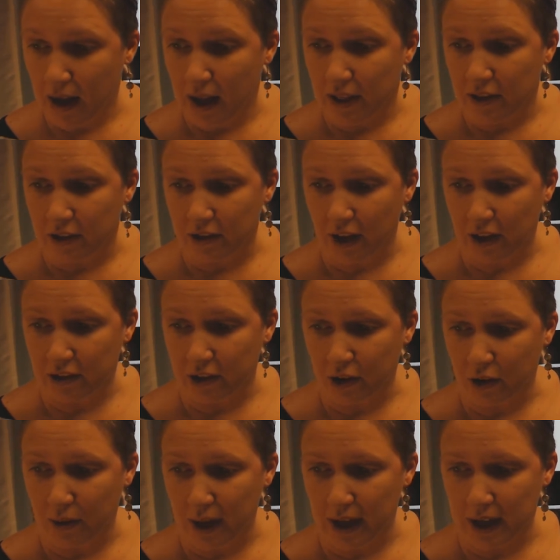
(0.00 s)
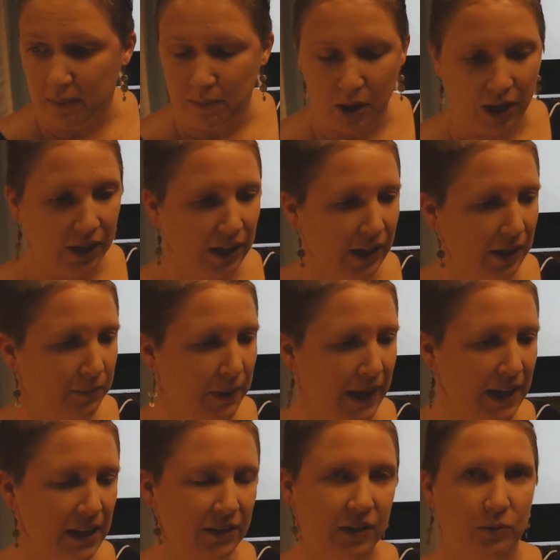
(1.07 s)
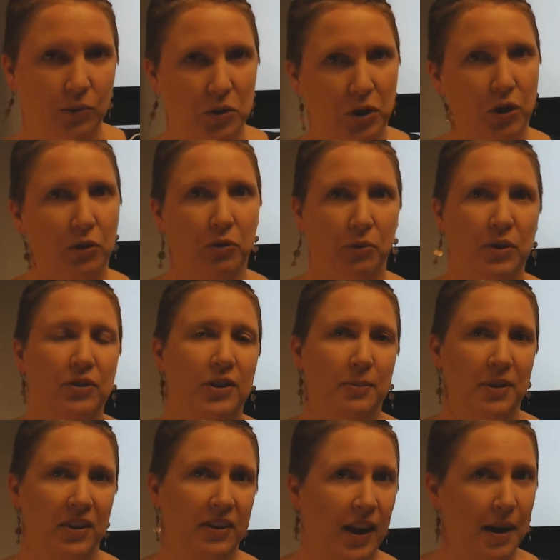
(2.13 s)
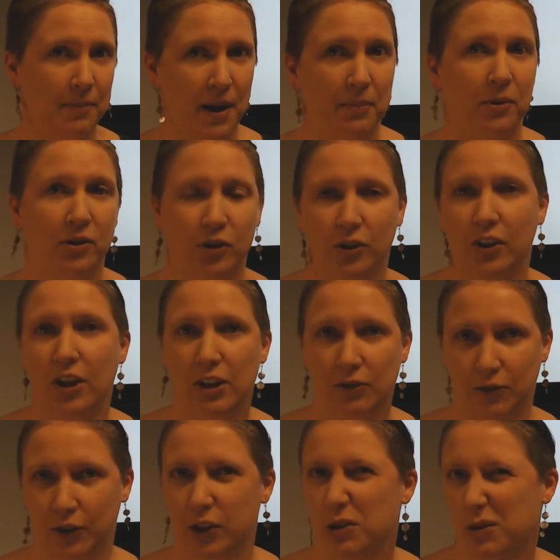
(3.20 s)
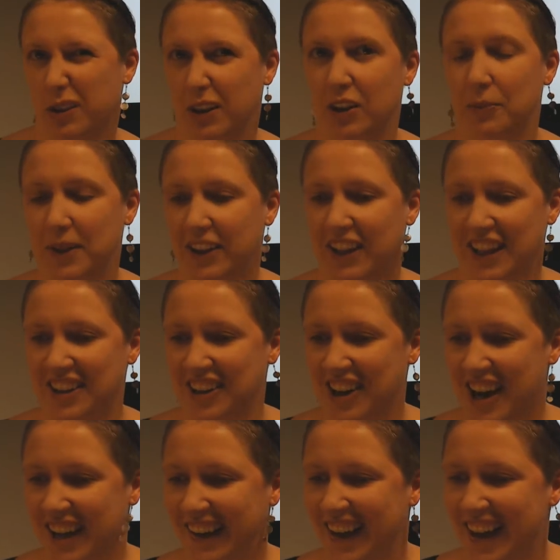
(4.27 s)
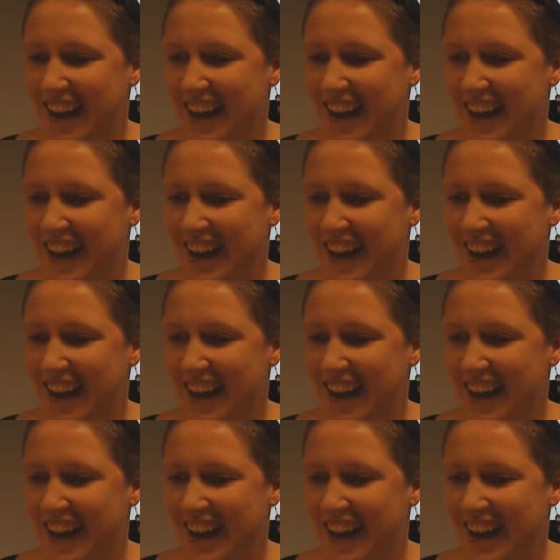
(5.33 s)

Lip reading: There's also a marketing page, and we'll go through some of the top opportunities for you a little bit later on.